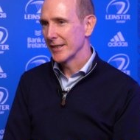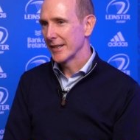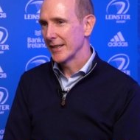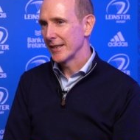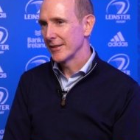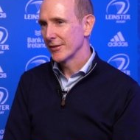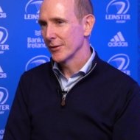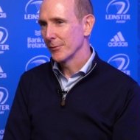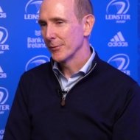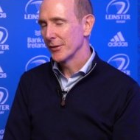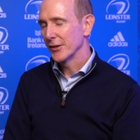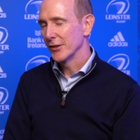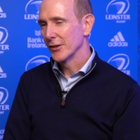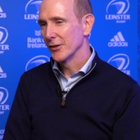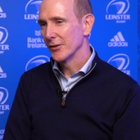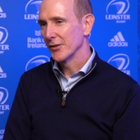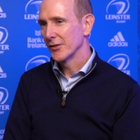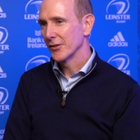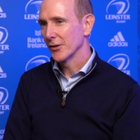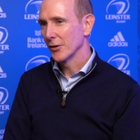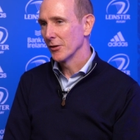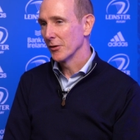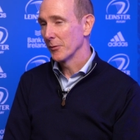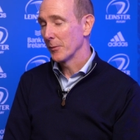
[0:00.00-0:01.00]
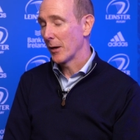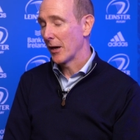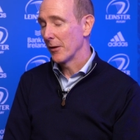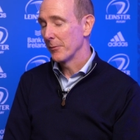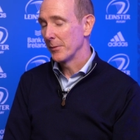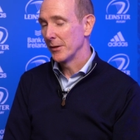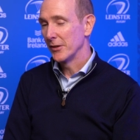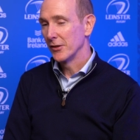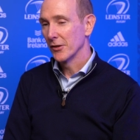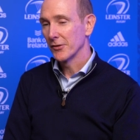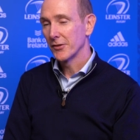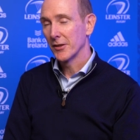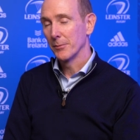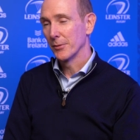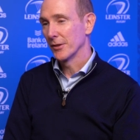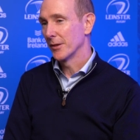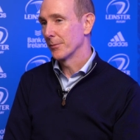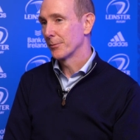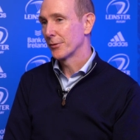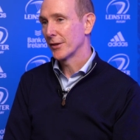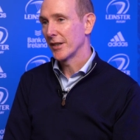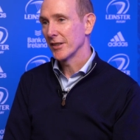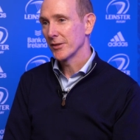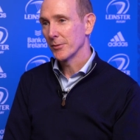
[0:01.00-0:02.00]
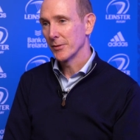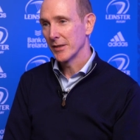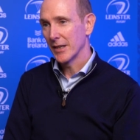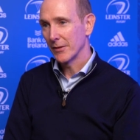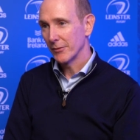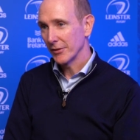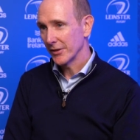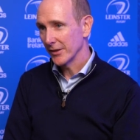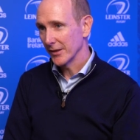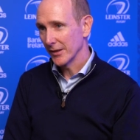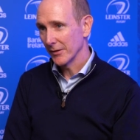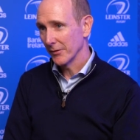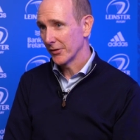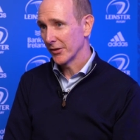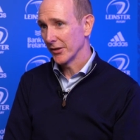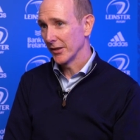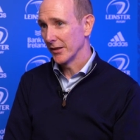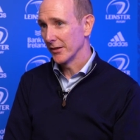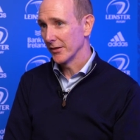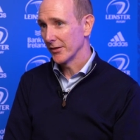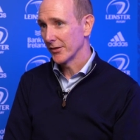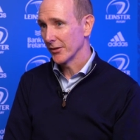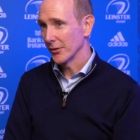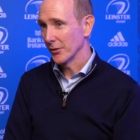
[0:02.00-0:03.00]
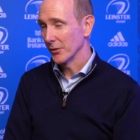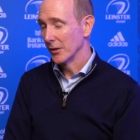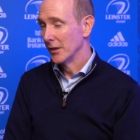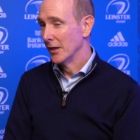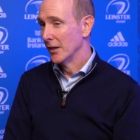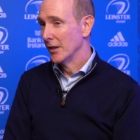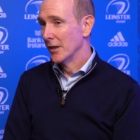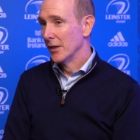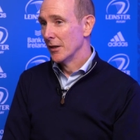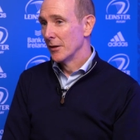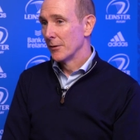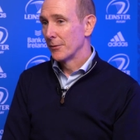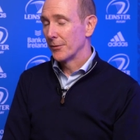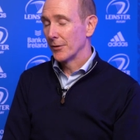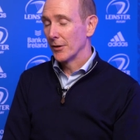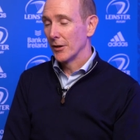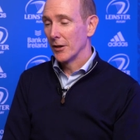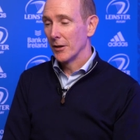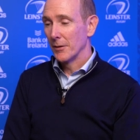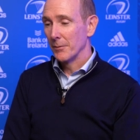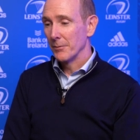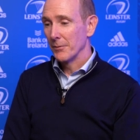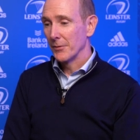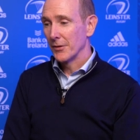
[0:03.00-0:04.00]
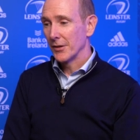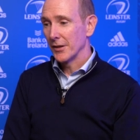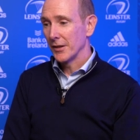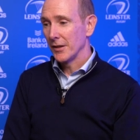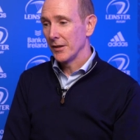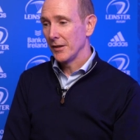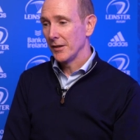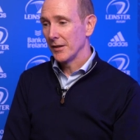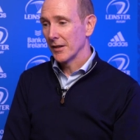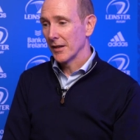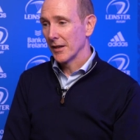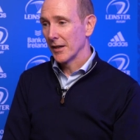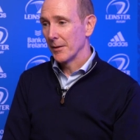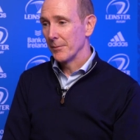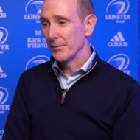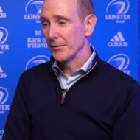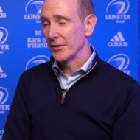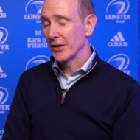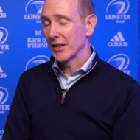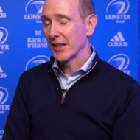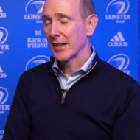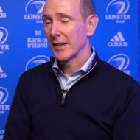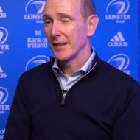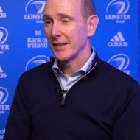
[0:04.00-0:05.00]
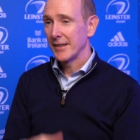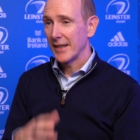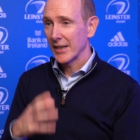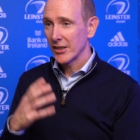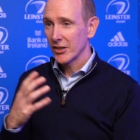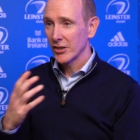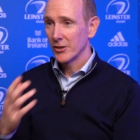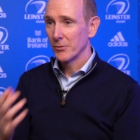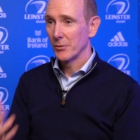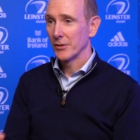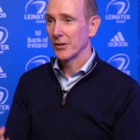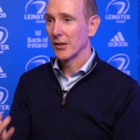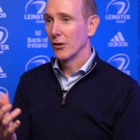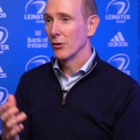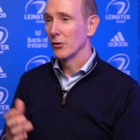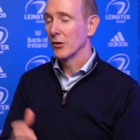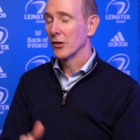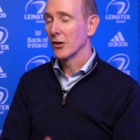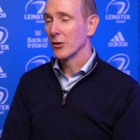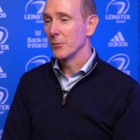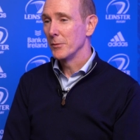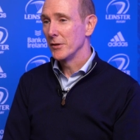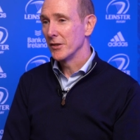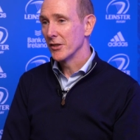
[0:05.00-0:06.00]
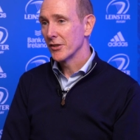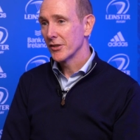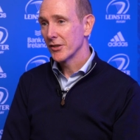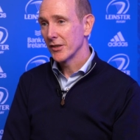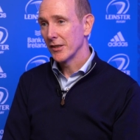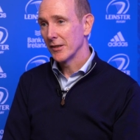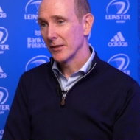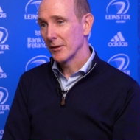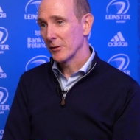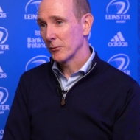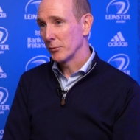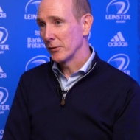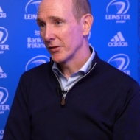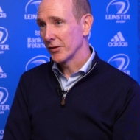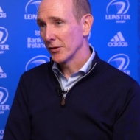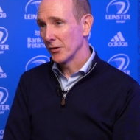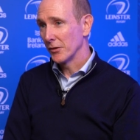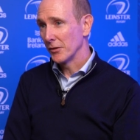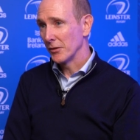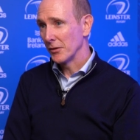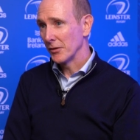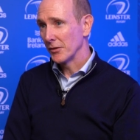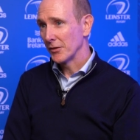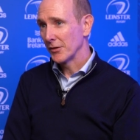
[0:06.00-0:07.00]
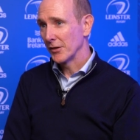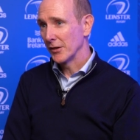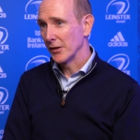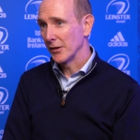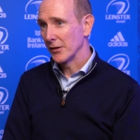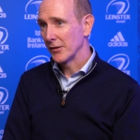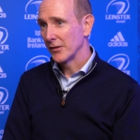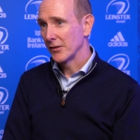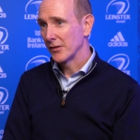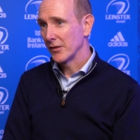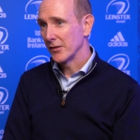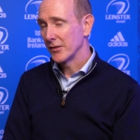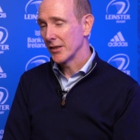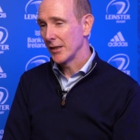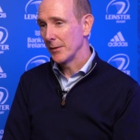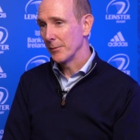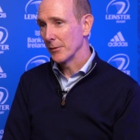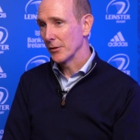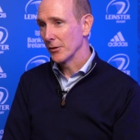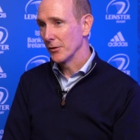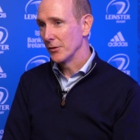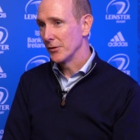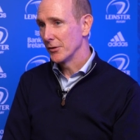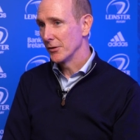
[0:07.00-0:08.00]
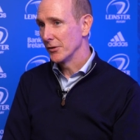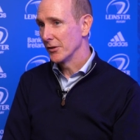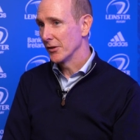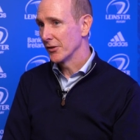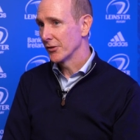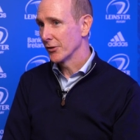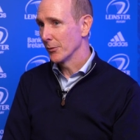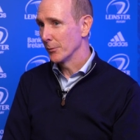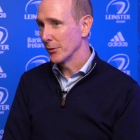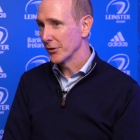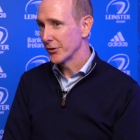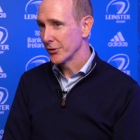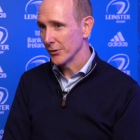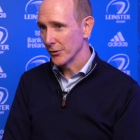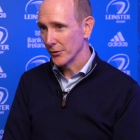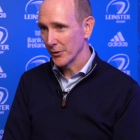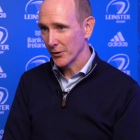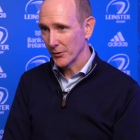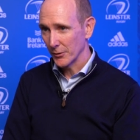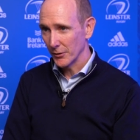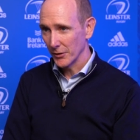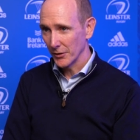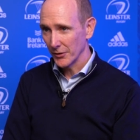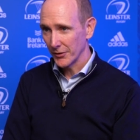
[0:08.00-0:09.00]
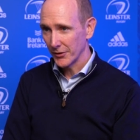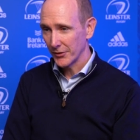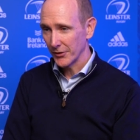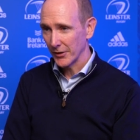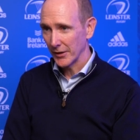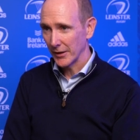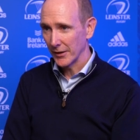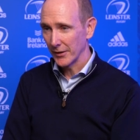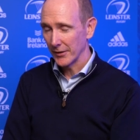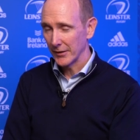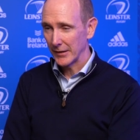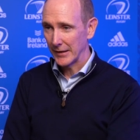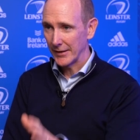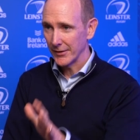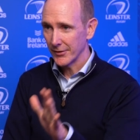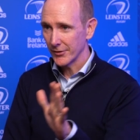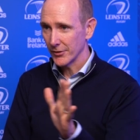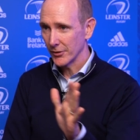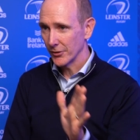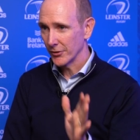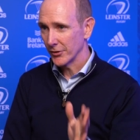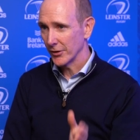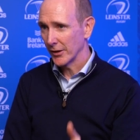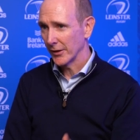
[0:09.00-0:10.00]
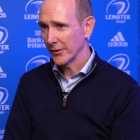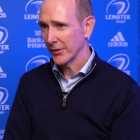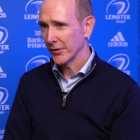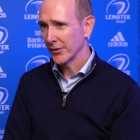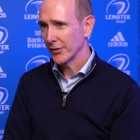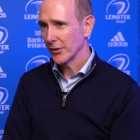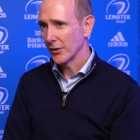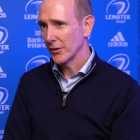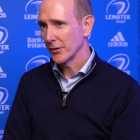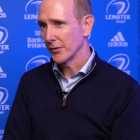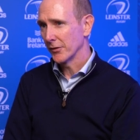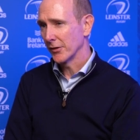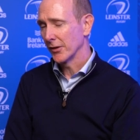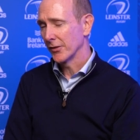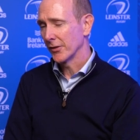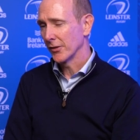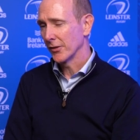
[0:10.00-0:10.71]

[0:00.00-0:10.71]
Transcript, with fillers: day something new. So I've been nothing but impressed with everything I've seen. So from the, um, the connection with the local community, like we saw the, the team going doing the summer tour across uh, Leinster at the start of the